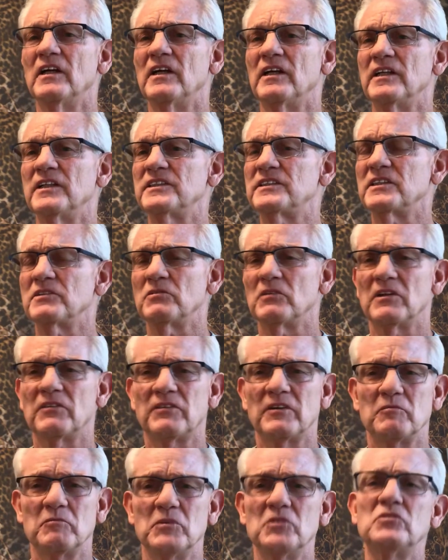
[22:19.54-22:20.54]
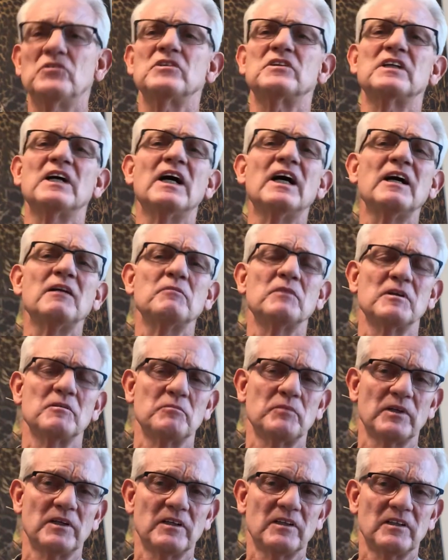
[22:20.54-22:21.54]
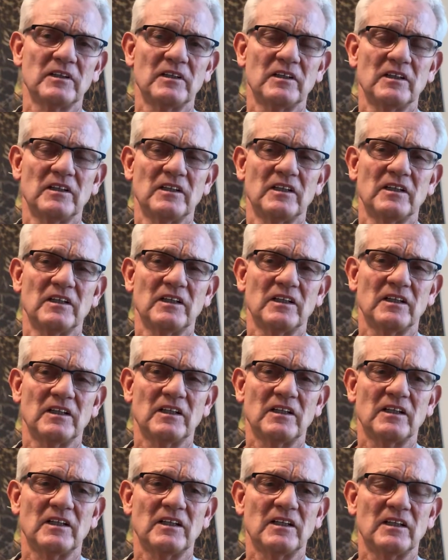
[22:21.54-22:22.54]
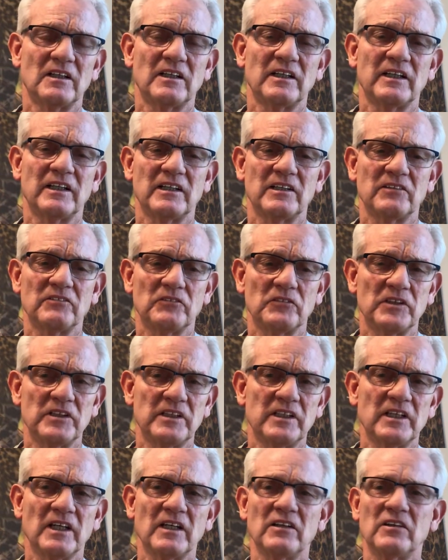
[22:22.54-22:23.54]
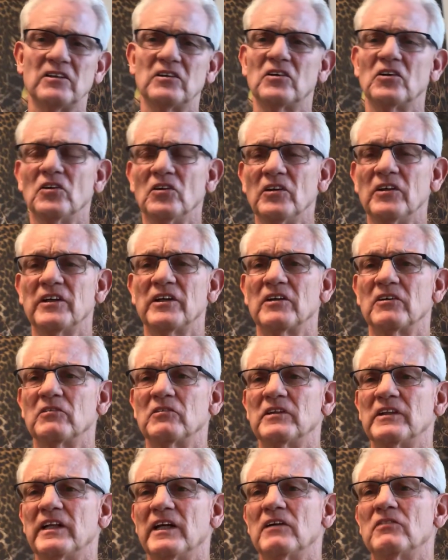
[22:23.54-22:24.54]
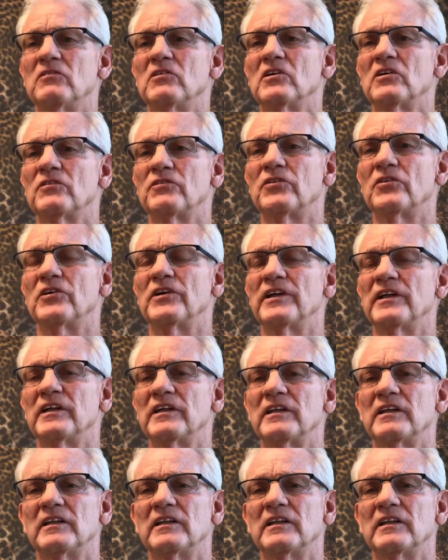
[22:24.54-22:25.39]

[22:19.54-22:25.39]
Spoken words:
He said, well, if I move the time up and we got a little earlier, would that work for you?